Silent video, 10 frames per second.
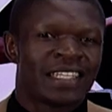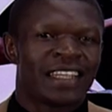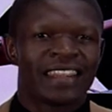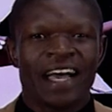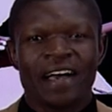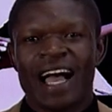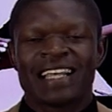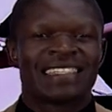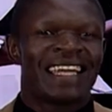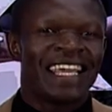that
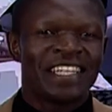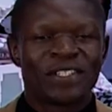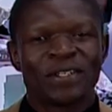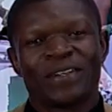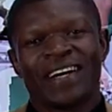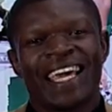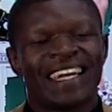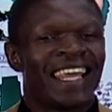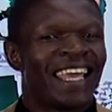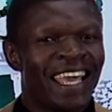slideshow, and
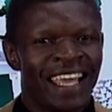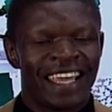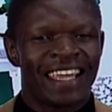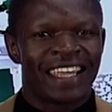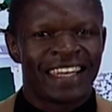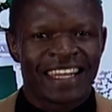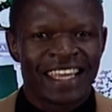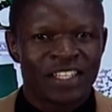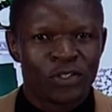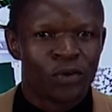in
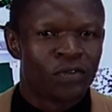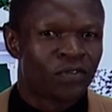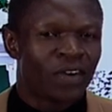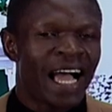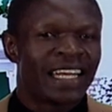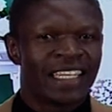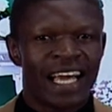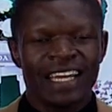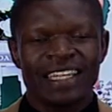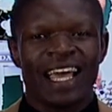case you've
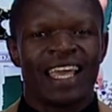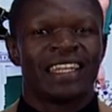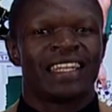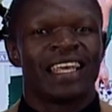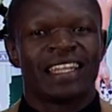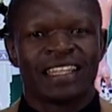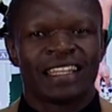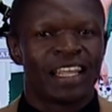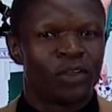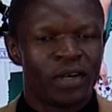done, and then
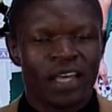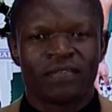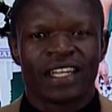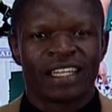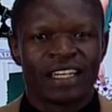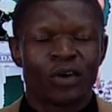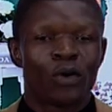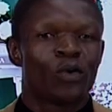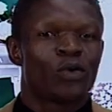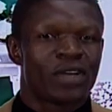you definitely know
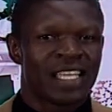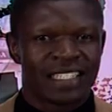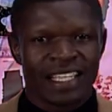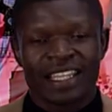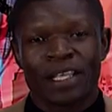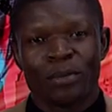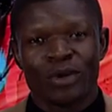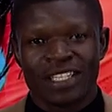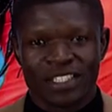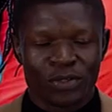who is in the
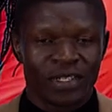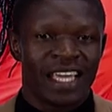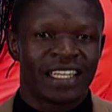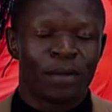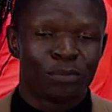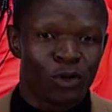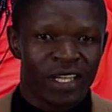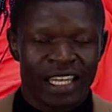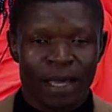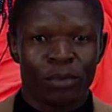building tonight. I'm
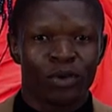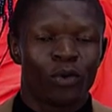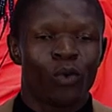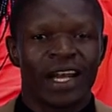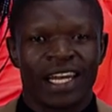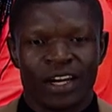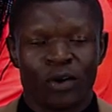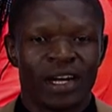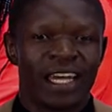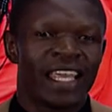talking about the one and
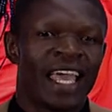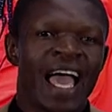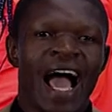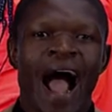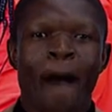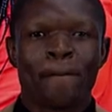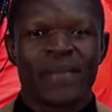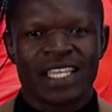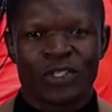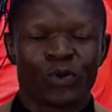only
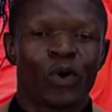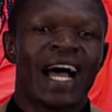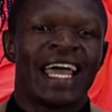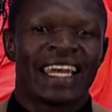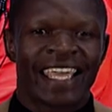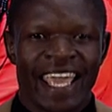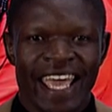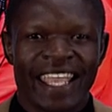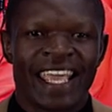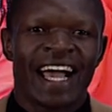Miss World
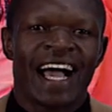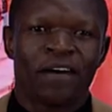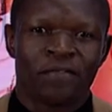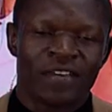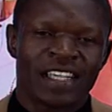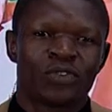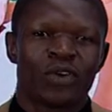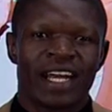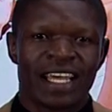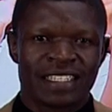Kenya, first
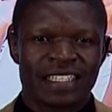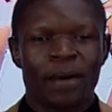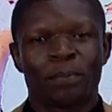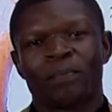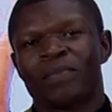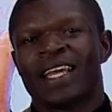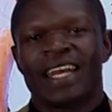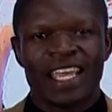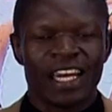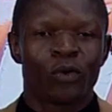runners up, na
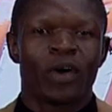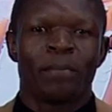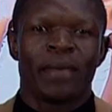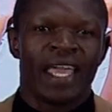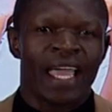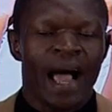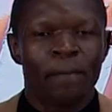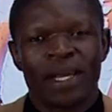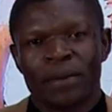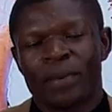ilikuwa ime
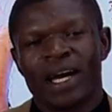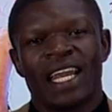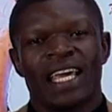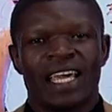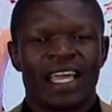happen pale